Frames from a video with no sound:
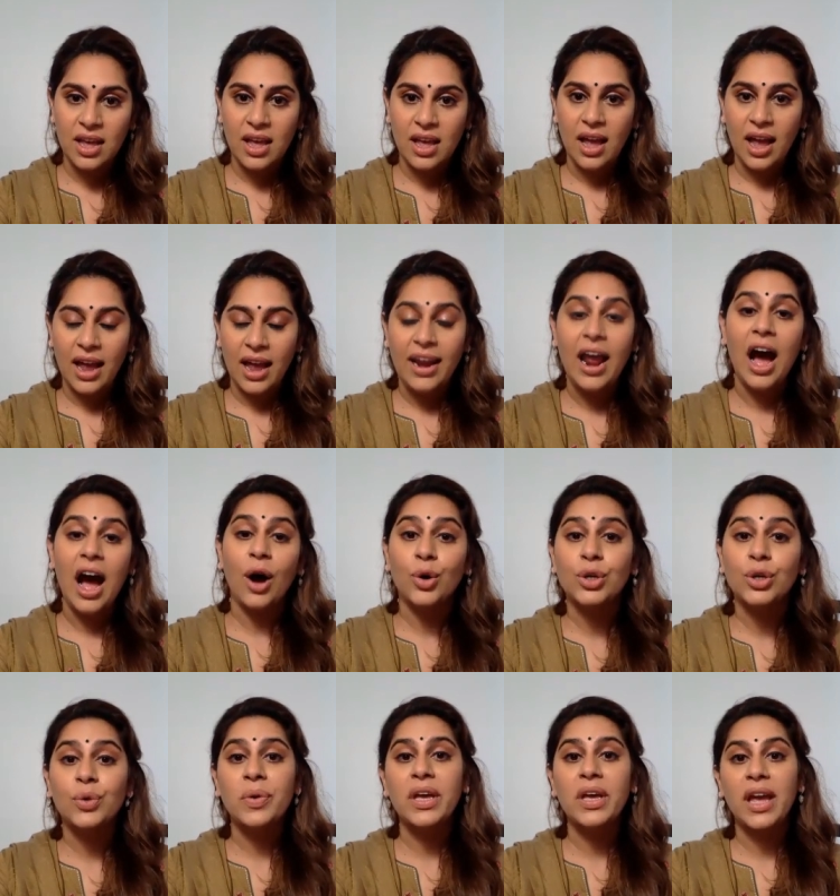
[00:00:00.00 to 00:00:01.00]
And how do
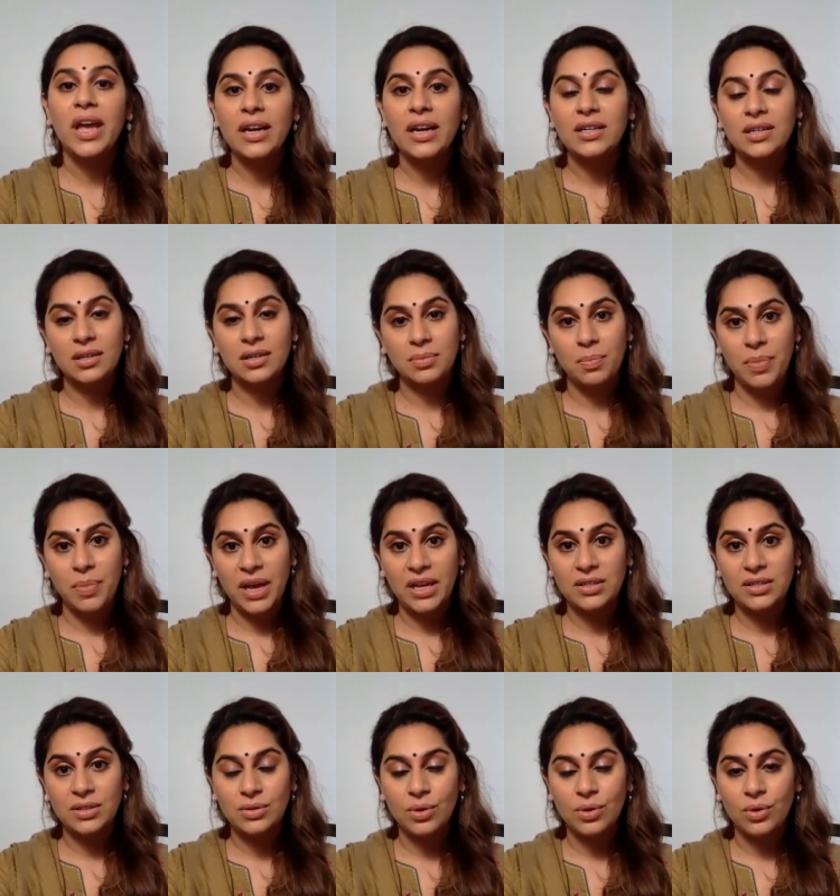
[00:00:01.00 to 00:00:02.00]
we get beds
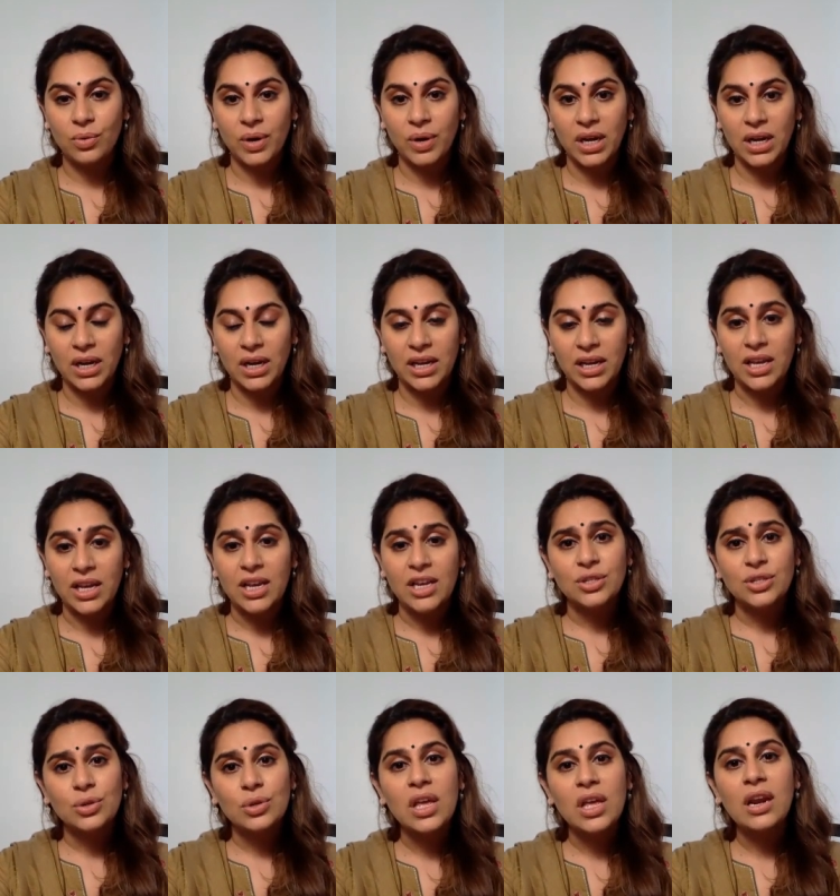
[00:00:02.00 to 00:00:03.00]
so quickly? So
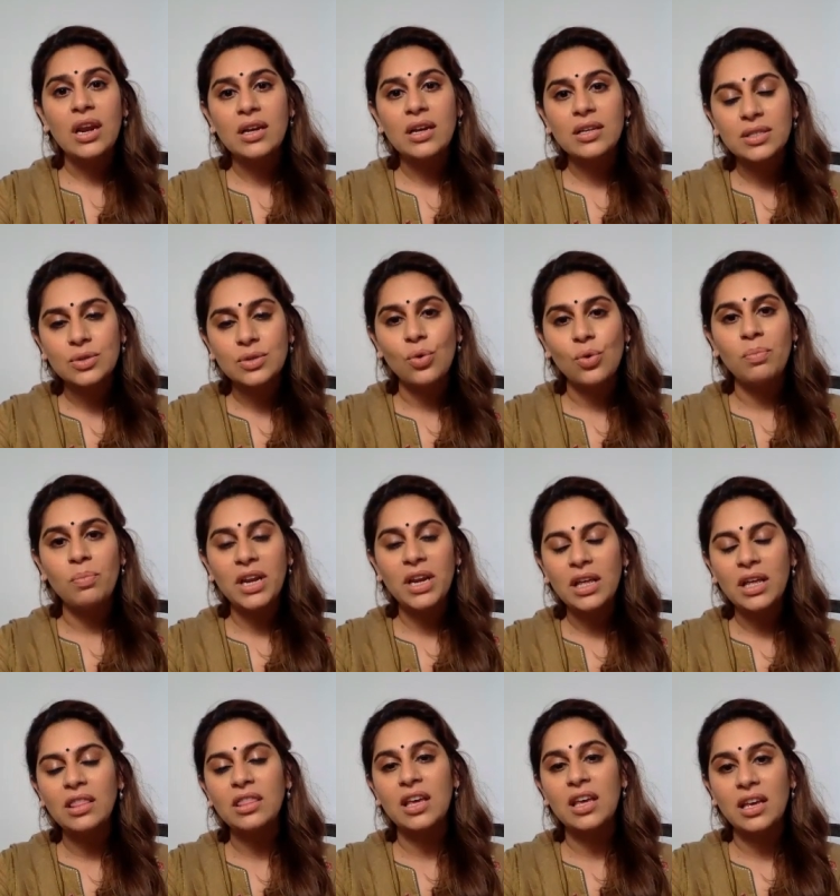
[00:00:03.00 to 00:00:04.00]
there are so many
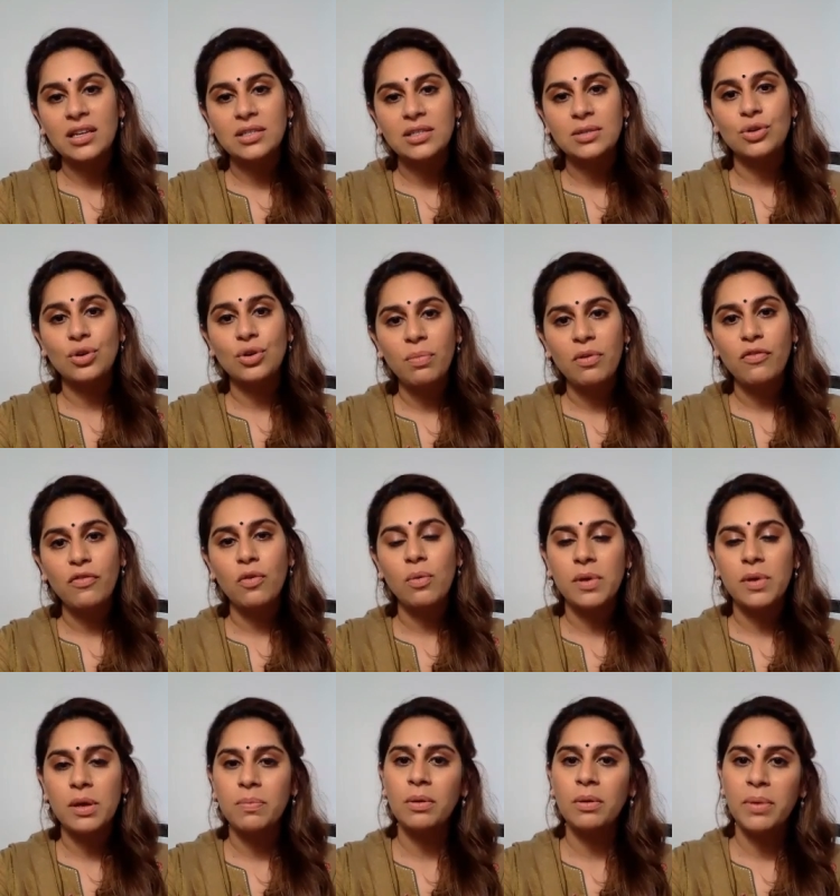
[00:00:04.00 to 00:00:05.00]
things, before
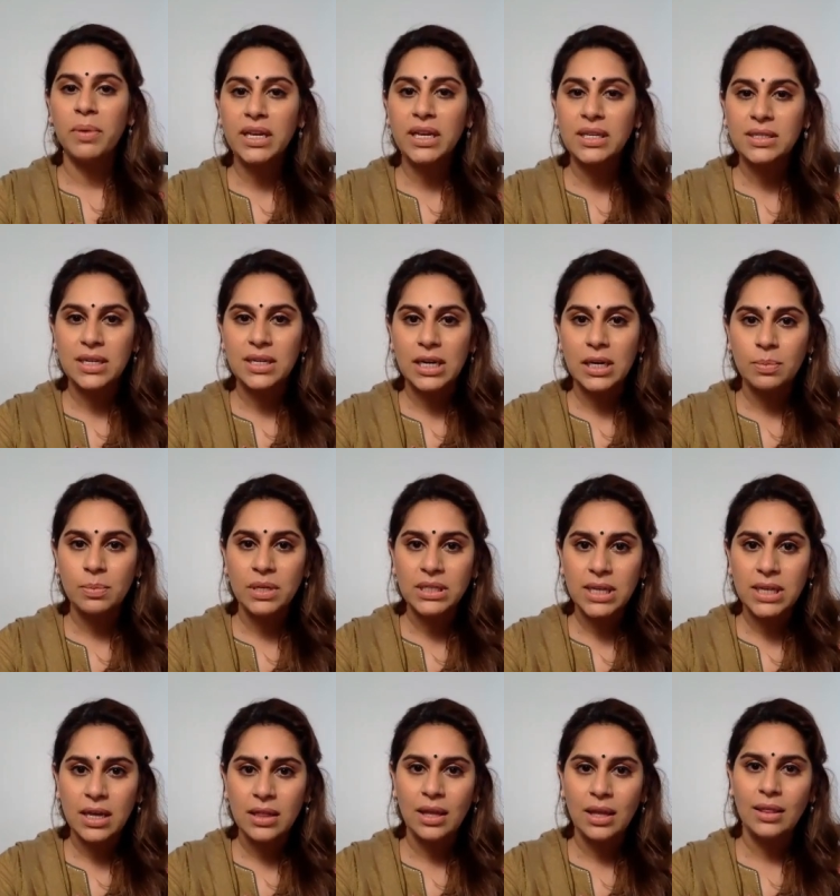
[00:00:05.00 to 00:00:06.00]
people make statements, I
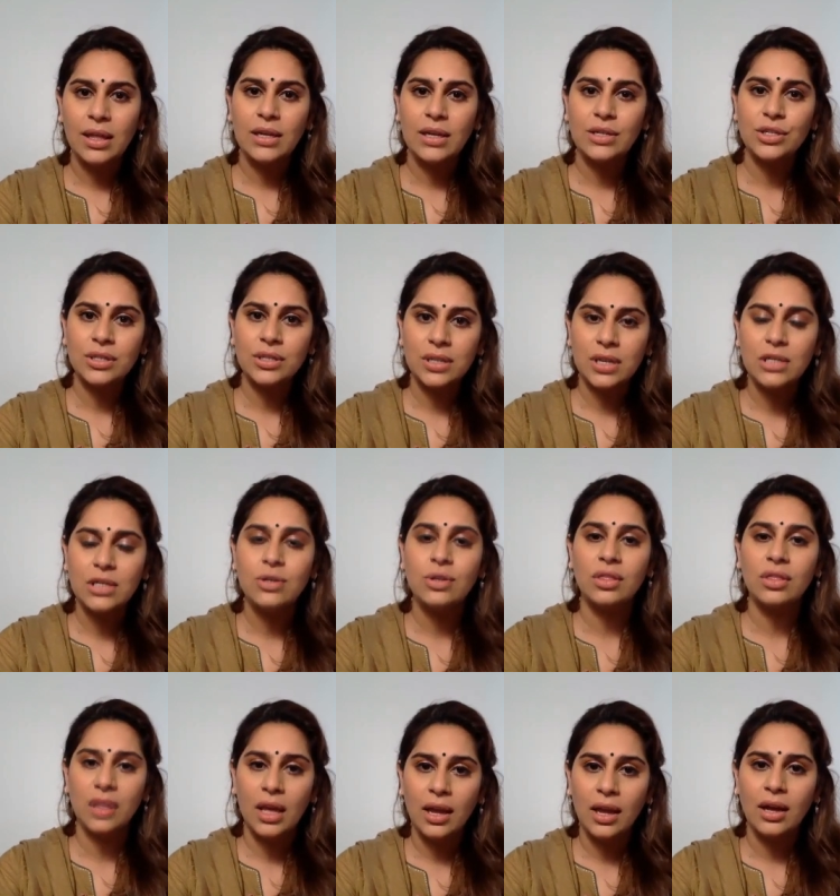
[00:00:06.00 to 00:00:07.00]
think they just need to
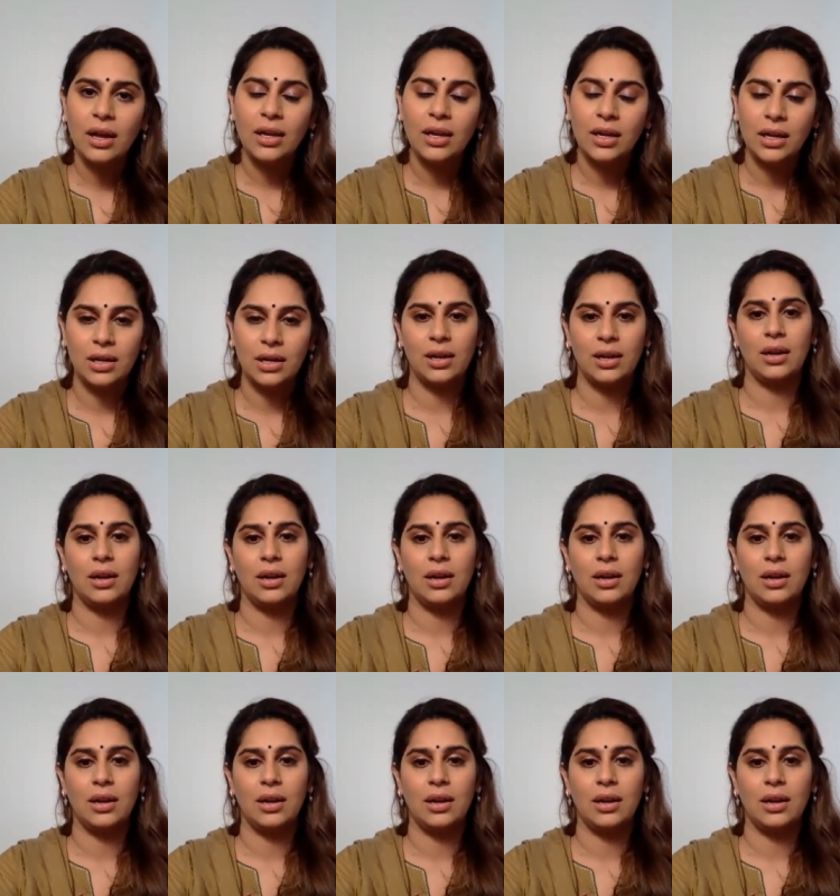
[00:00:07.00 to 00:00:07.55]
think a little.